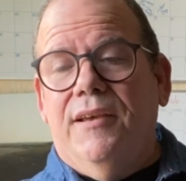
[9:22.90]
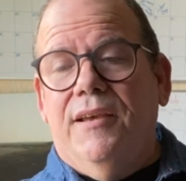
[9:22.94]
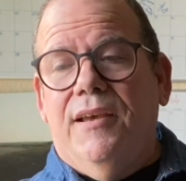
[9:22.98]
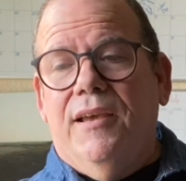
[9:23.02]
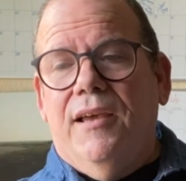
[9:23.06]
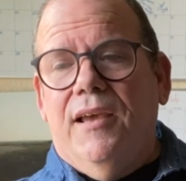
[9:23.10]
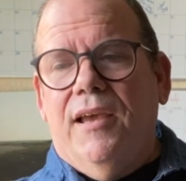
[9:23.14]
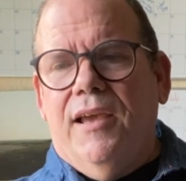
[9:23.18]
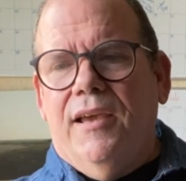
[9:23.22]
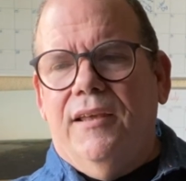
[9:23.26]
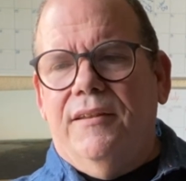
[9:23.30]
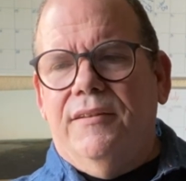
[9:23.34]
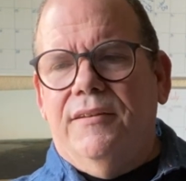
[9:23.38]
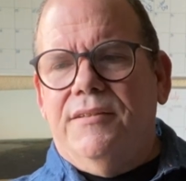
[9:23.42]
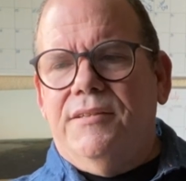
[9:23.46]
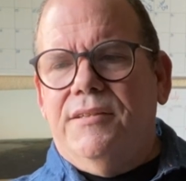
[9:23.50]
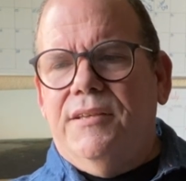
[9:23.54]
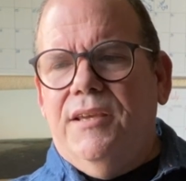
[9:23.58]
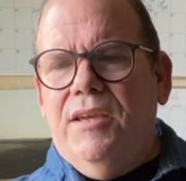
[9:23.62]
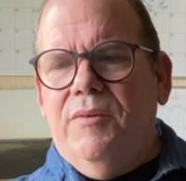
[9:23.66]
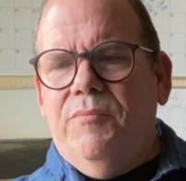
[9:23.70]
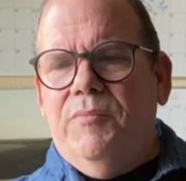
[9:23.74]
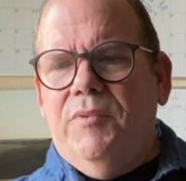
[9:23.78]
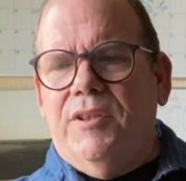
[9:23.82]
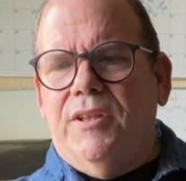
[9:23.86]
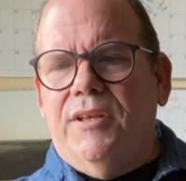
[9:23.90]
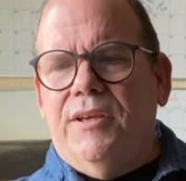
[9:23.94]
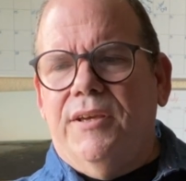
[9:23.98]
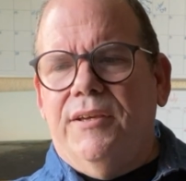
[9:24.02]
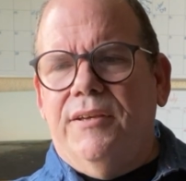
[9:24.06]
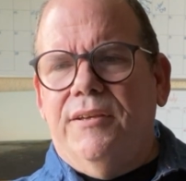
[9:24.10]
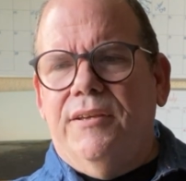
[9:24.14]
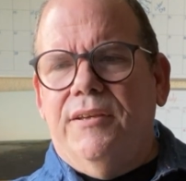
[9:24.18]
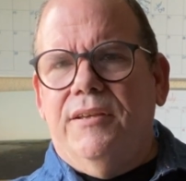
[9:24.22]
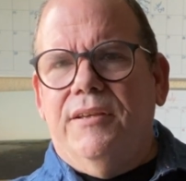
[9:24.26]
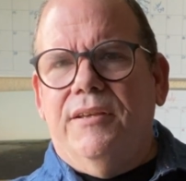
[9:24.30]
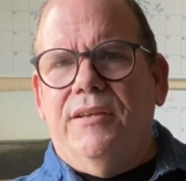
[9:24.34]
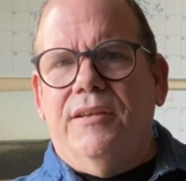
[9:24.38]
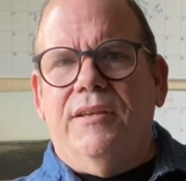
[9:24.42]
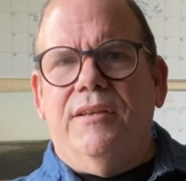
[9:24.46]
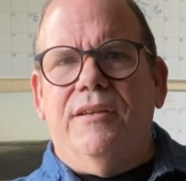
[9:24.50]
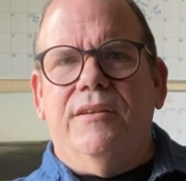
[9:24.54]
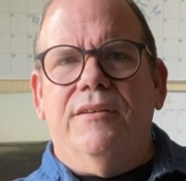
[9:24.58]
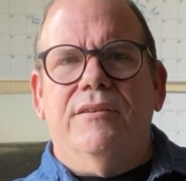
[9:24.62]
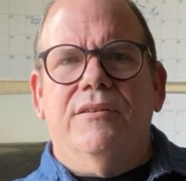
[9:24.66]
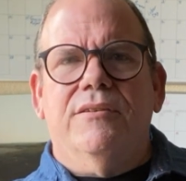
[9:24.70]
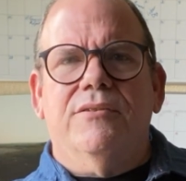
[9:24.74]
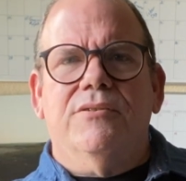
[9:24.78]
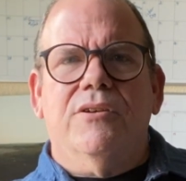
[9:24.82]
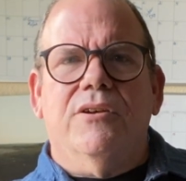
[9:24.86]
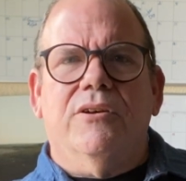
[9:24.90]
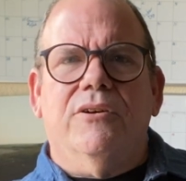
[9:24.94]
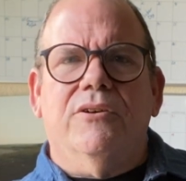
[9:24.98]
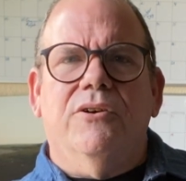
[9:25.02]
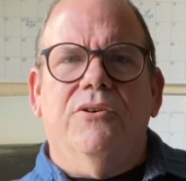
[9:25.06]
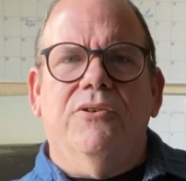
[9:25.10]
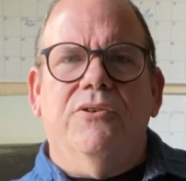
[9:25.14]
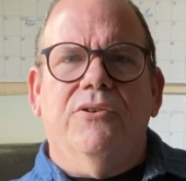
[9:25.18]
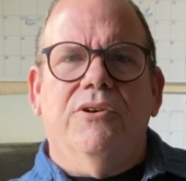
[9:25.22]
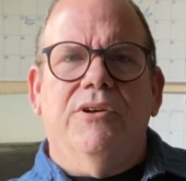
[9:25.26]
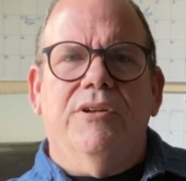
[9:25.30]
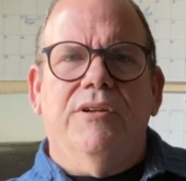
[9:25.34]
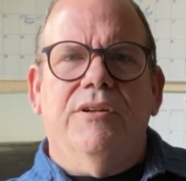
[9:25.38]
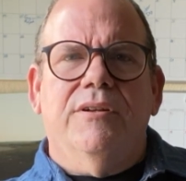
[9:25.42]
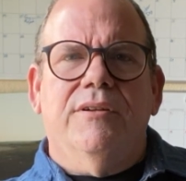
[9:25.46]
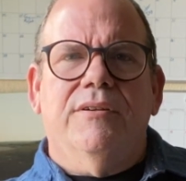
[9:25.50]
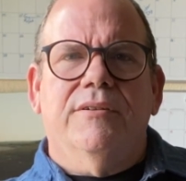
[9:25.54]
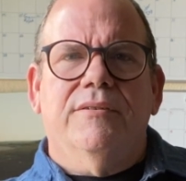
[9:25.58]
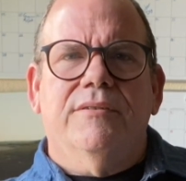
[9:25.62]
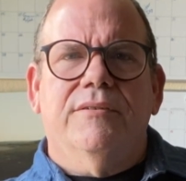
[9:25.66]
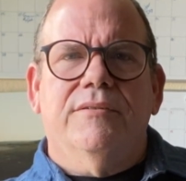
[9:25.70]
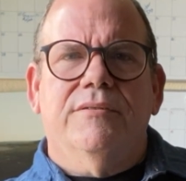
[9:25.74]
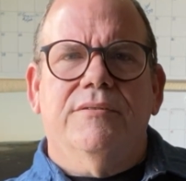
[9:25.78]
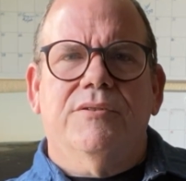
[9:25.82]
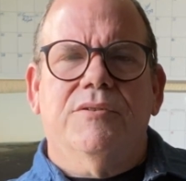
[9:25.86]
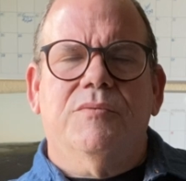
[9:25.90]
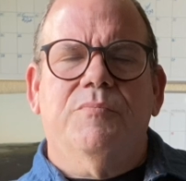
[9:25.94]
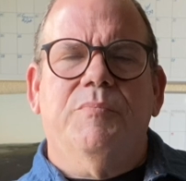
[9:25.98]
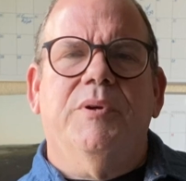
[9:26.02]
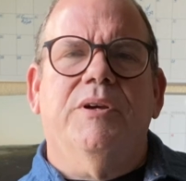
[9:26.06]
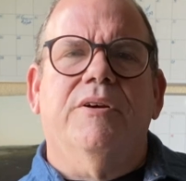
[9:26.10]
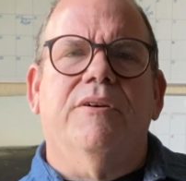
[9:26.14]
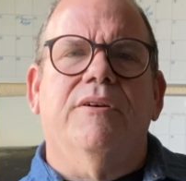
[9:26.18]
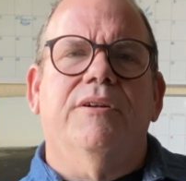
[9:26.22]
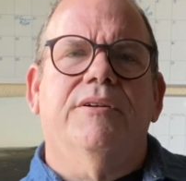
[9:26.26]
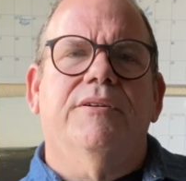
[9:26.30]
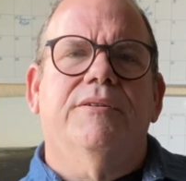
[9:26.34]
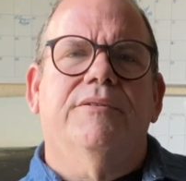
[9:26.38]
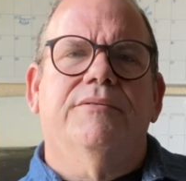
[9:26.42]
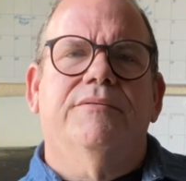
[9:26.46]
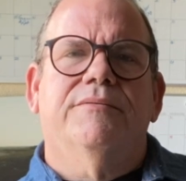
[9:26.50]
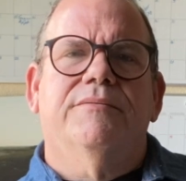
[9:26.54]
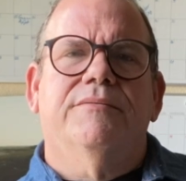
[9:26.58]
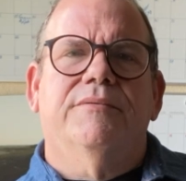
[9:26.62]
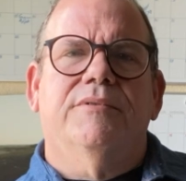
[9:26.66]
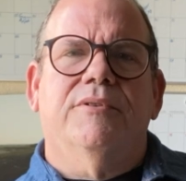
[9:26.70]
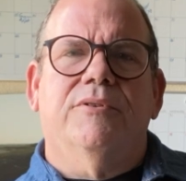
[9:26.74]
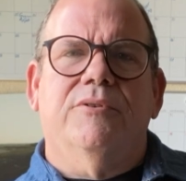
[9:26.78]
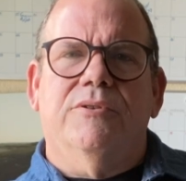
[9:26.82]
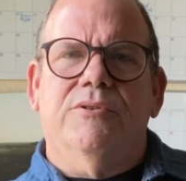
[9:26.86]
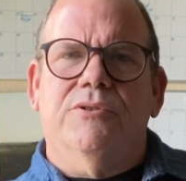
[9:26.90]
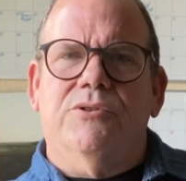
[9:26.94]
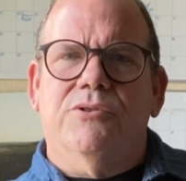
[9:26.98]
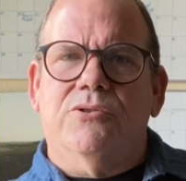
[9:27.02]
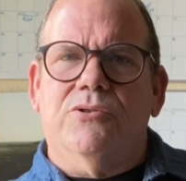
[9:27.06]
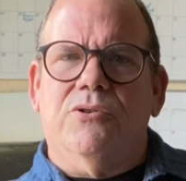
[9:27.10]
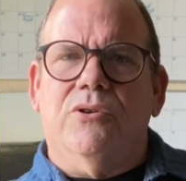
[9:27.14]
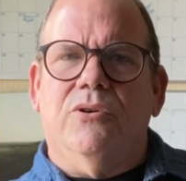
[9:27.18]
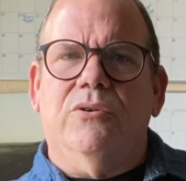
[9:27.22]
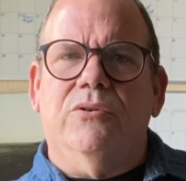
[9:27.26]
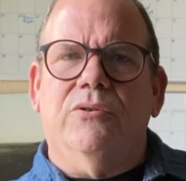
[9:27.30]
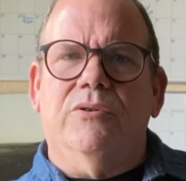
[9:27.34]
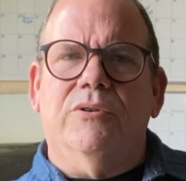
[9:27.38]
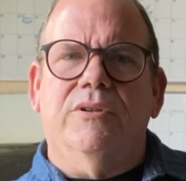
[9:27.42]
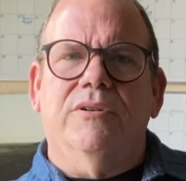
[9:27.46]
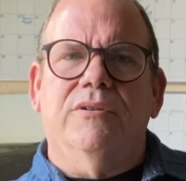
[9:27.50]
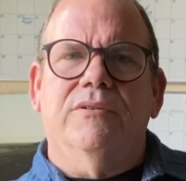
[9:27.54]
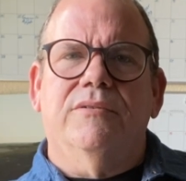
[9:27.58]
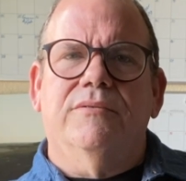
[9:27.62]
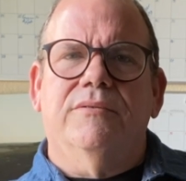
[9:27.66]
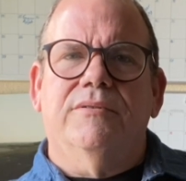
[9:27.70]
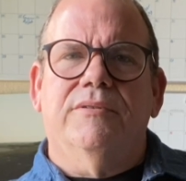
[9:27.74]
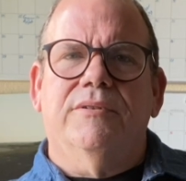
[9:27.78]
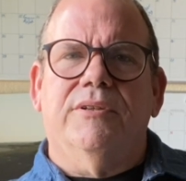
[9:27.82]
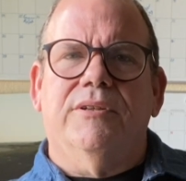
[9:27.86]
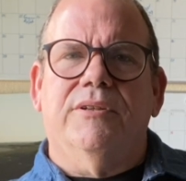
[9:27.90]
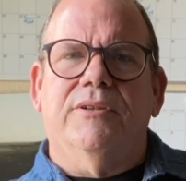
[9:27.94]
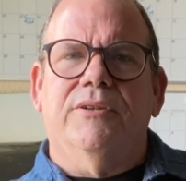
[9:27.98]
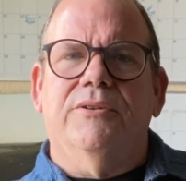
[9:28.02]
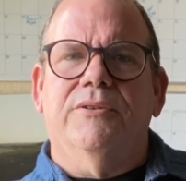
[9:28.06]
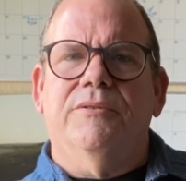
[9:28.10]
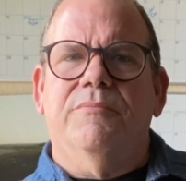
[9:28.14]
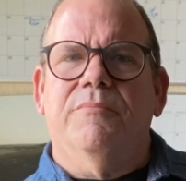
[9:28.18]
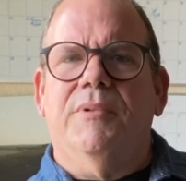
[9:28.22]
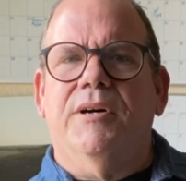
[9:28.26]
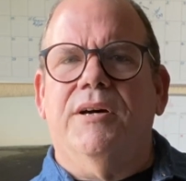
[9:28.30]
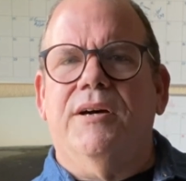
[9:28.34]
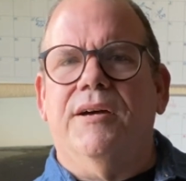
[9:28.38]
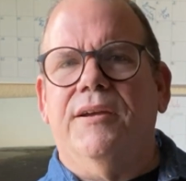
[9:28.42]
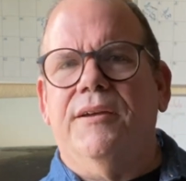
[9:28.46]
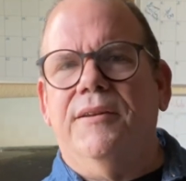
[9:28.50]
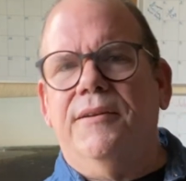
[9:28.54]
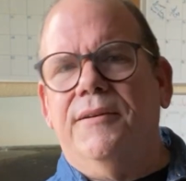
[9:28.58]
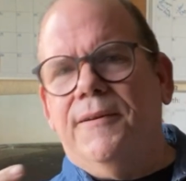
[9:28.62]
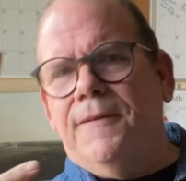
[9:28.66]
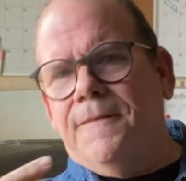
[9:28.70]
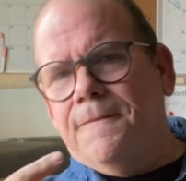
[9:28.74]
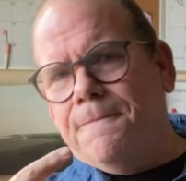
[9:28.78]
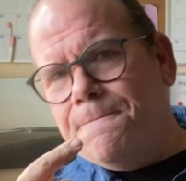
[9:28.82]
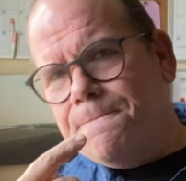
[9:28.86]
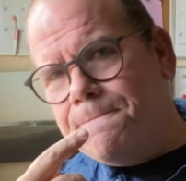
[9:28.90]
And the same thing is a good spirit, a good soul, and a good mind.